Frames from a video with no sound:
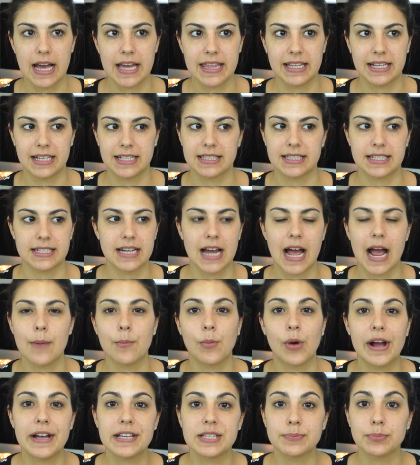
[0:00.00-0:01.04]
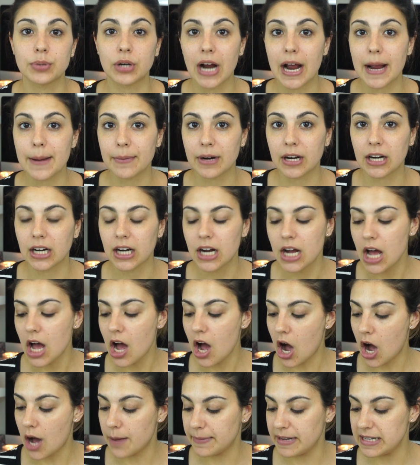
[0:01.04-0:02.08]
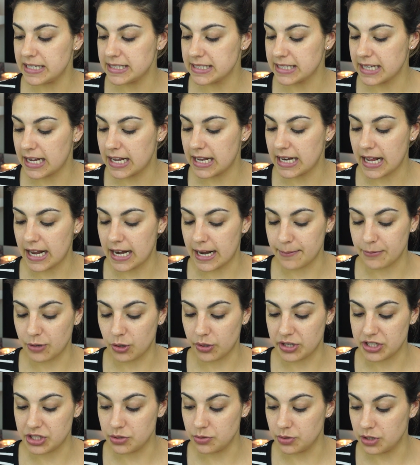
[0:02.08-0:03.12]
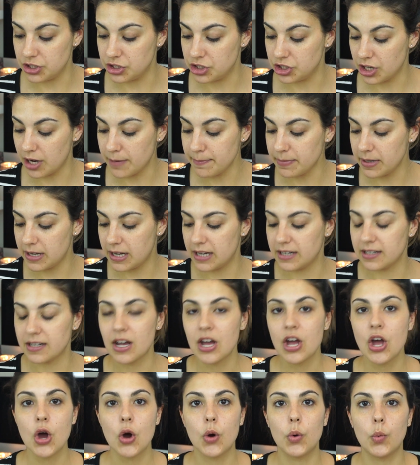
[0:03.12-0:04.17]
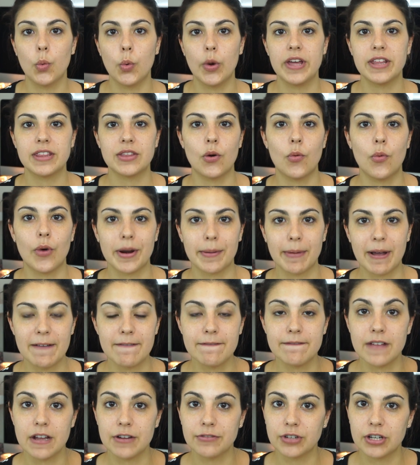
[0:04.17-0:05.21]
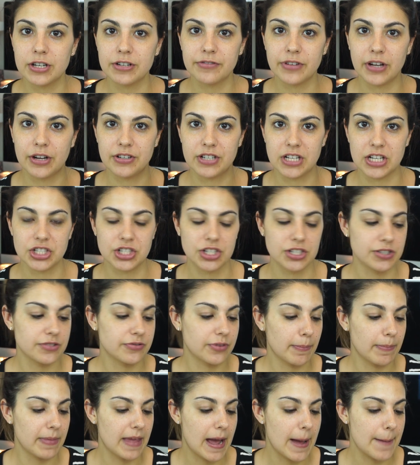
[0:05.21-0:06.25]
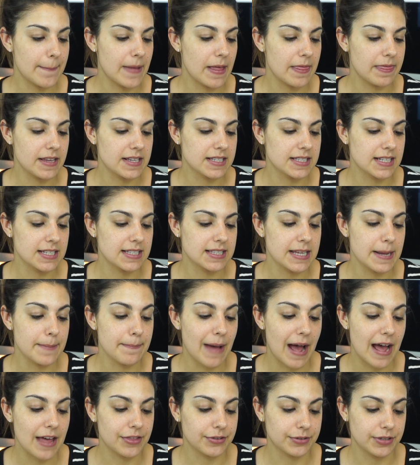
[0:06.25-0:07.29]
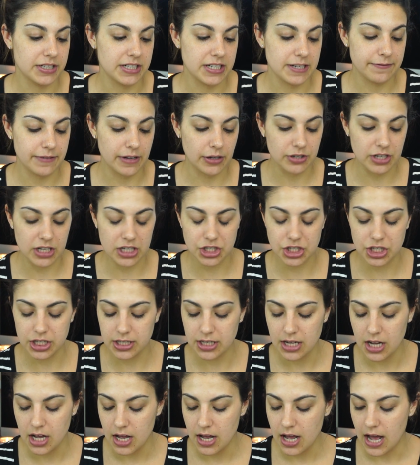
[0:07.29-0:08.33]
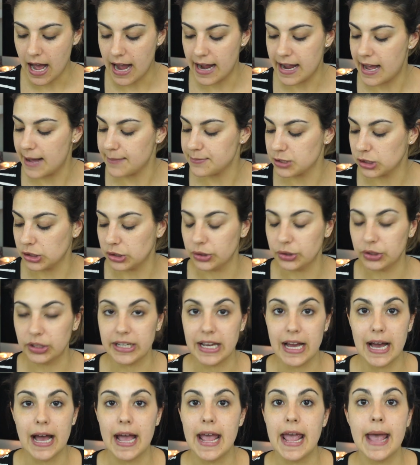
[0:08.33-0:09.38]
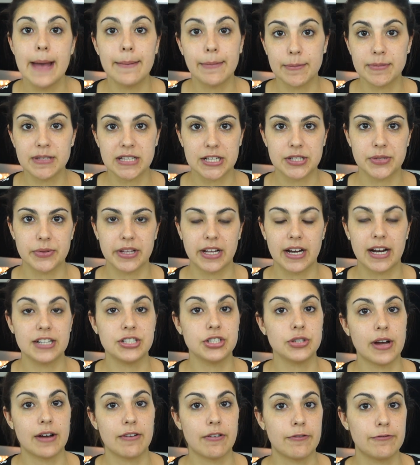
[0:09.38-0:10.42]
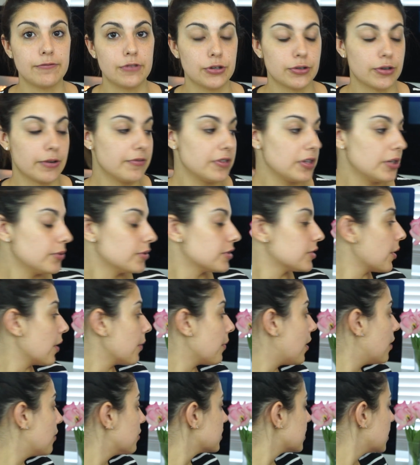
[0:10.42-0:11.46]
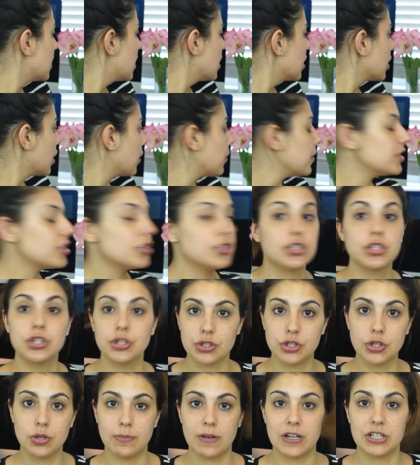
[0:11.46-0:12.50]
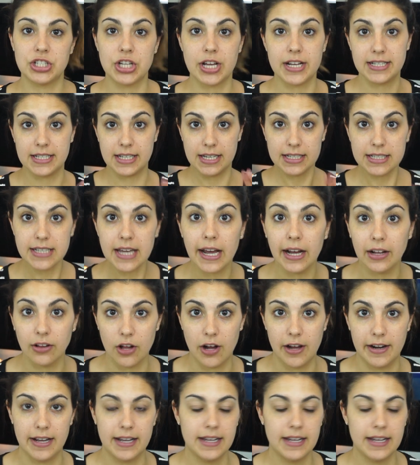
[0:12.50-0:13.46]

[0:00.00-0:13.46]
I think it's the Time Wise primer on my skin and I'm going to jump in with one of my favorite foundations from them. This is the Matte 3D foundation. I absolutely am obsessed with it. I do have a full review so I won't go into too too much detail on